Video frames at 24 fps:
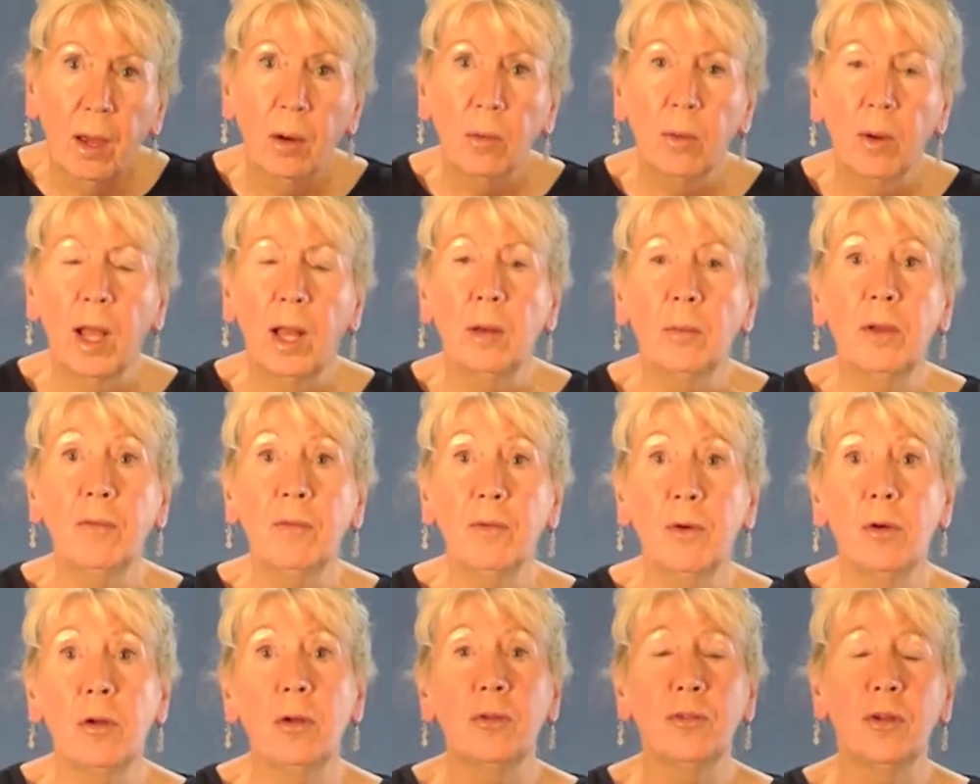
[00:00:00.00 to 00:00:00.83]
Well,
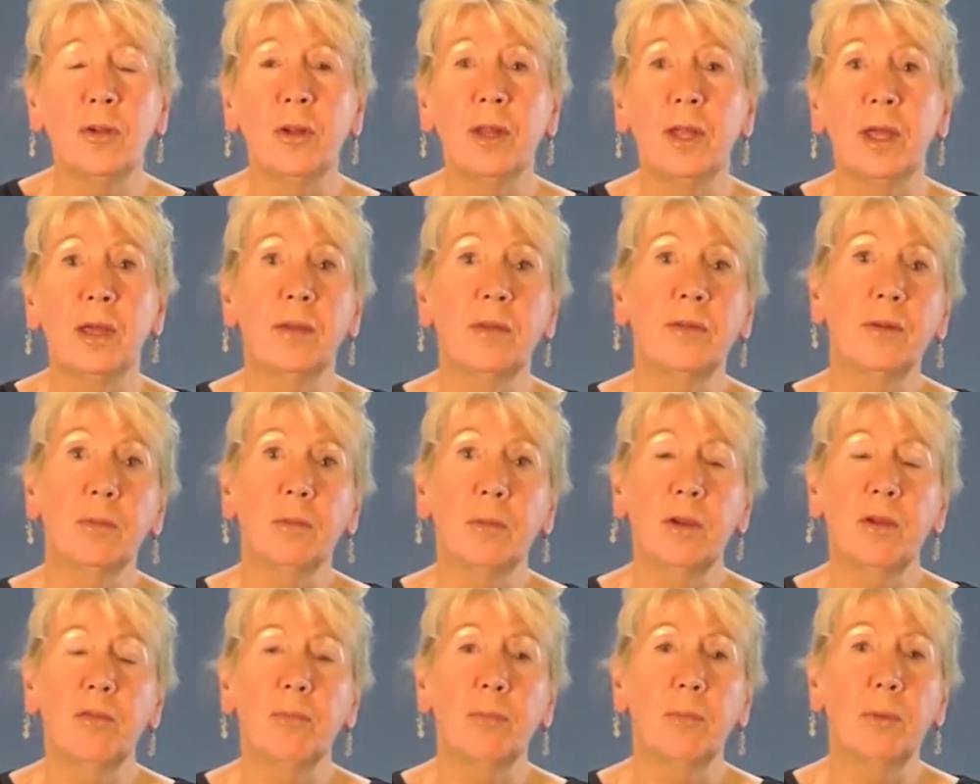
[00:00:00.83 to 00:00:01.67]
we've all done it.
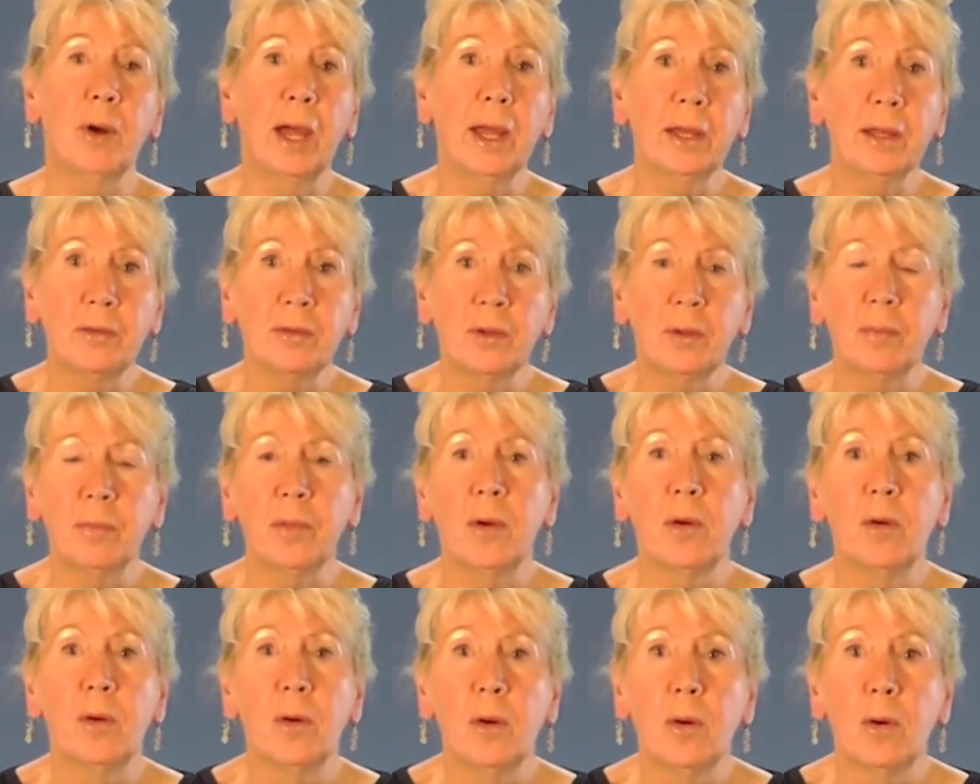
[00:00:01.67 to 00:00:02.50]
We've bridled up
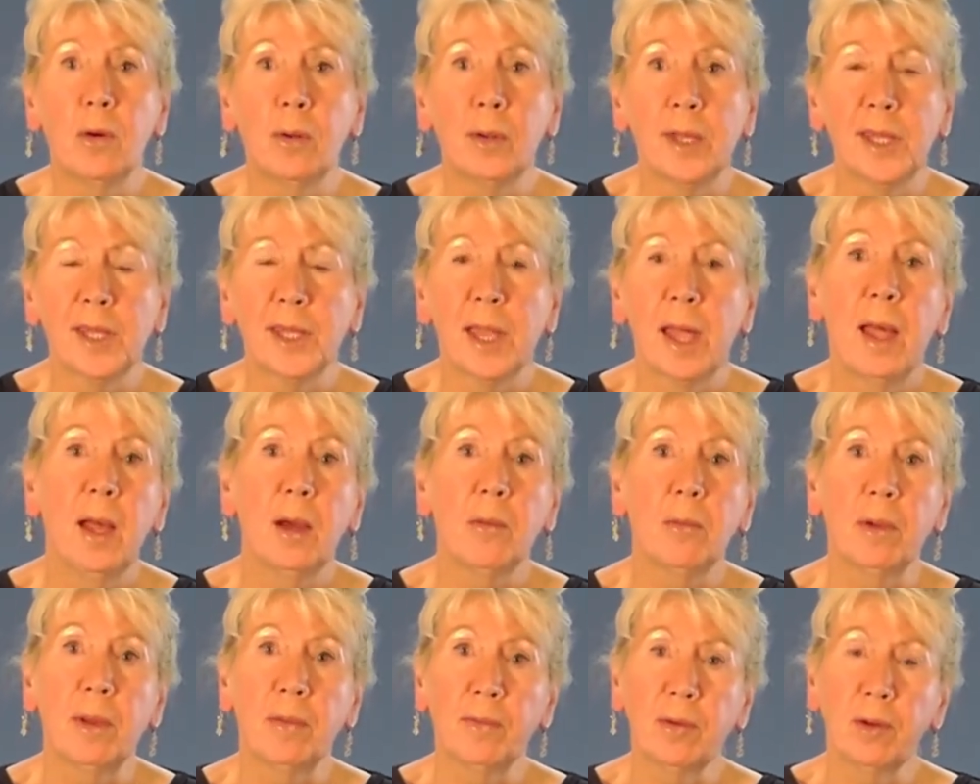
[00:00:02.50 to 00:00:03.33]
the horse,
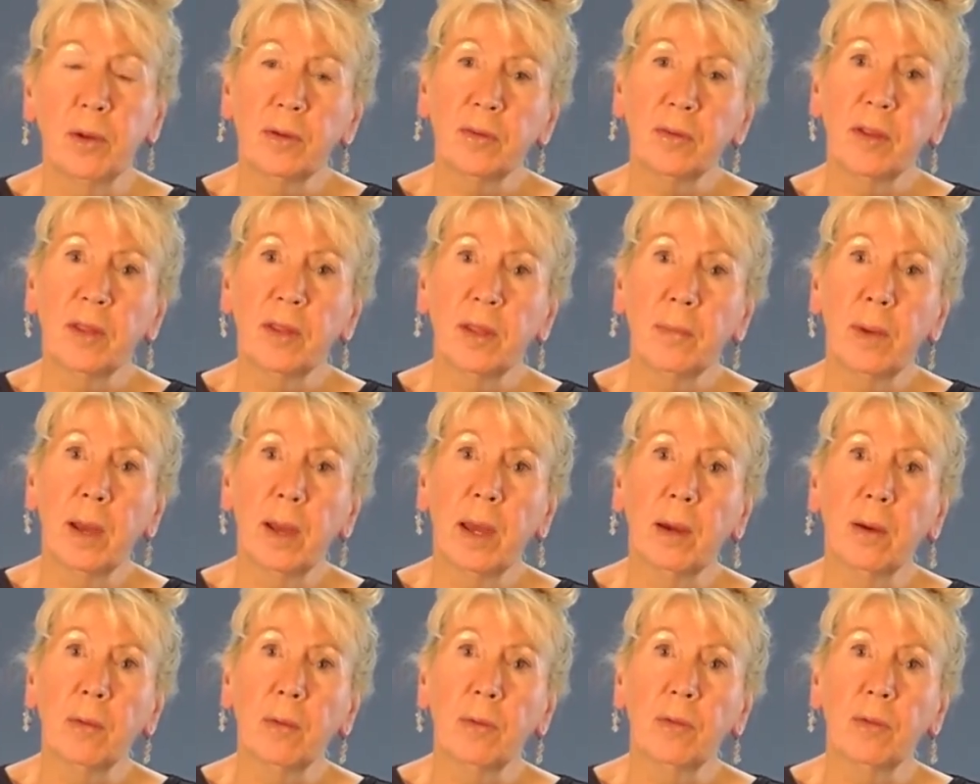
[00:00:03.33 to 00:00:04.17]
we've looked in the
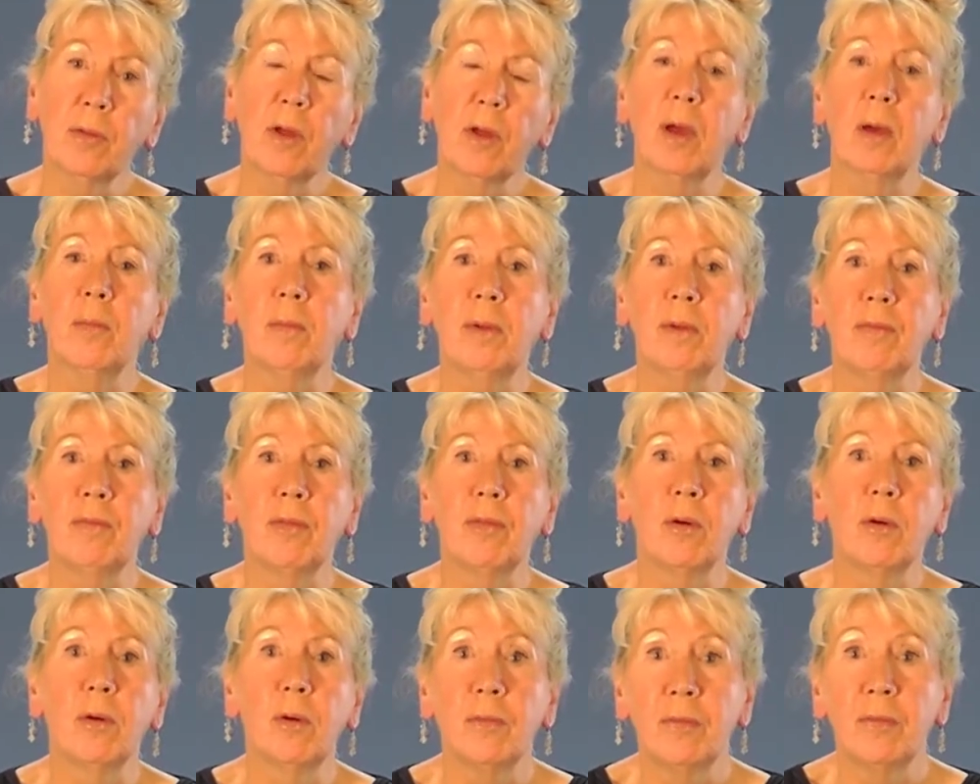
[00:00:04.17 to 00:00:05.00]
mouth, and we've
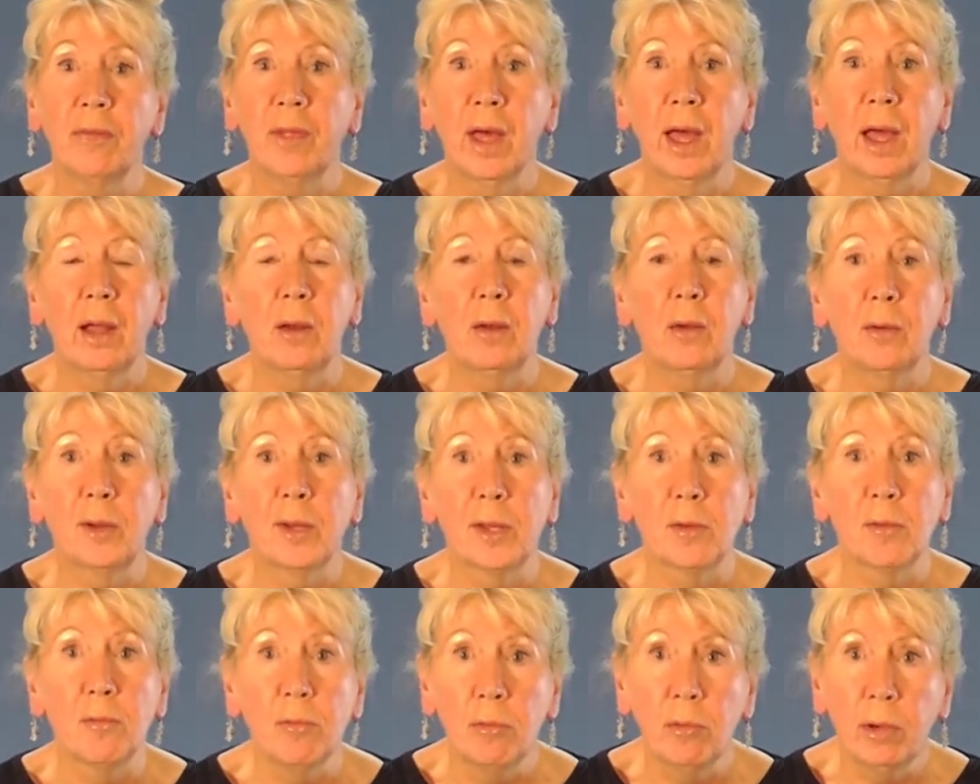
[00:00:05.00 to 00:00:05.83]
thought that
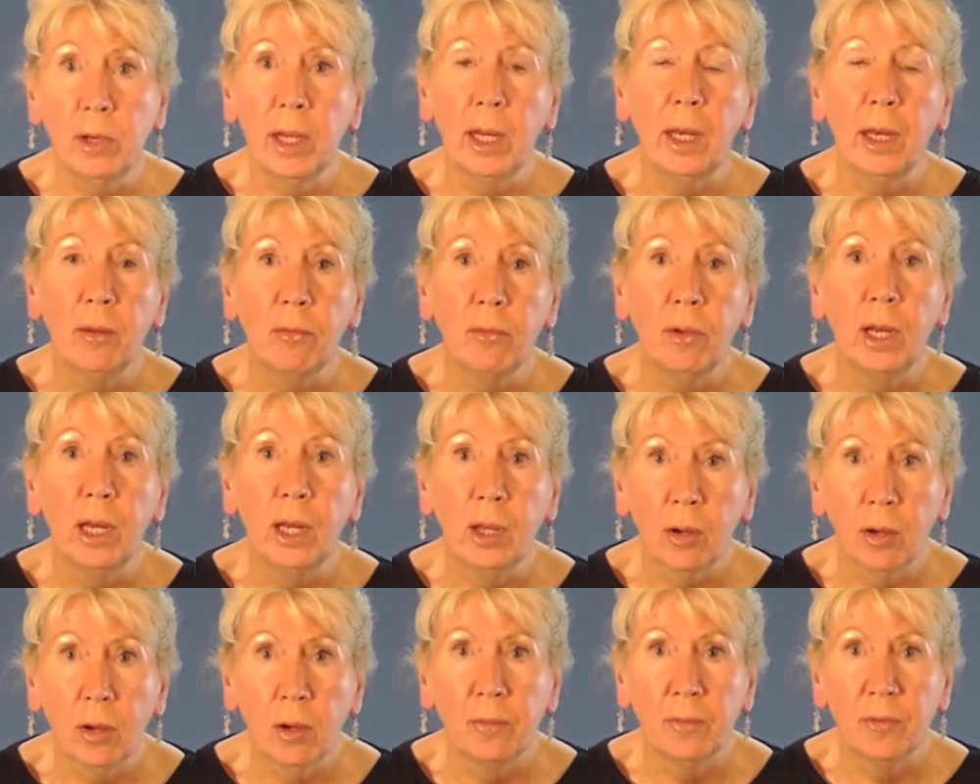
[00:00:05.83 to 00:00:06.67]
looks really,
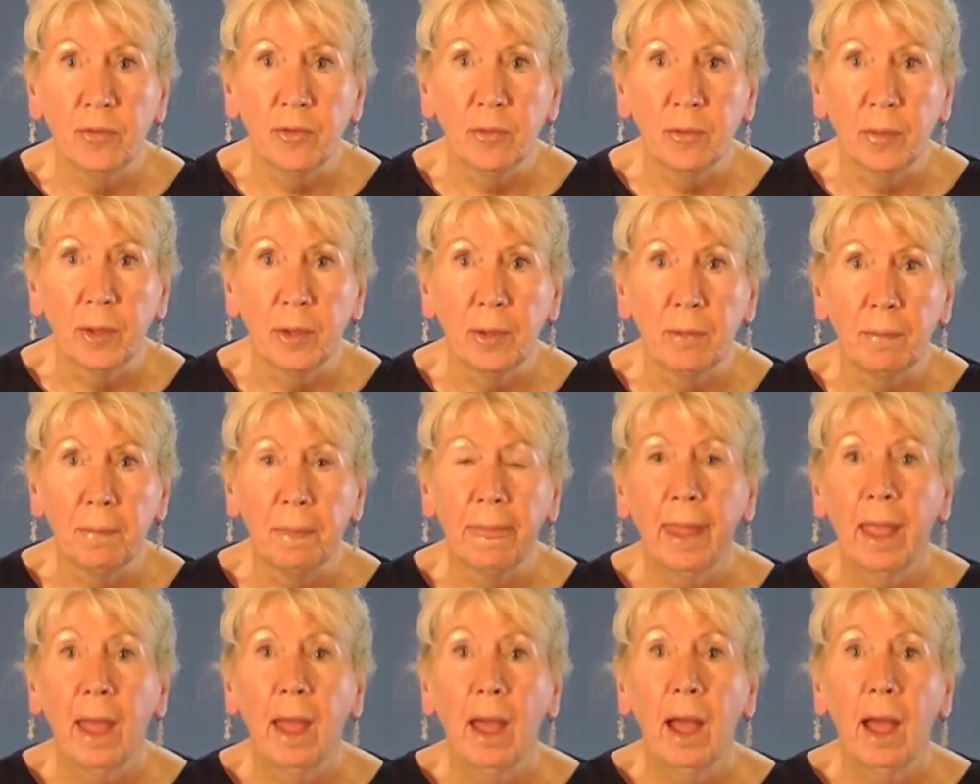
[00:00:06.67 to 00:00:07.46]
really comfortable.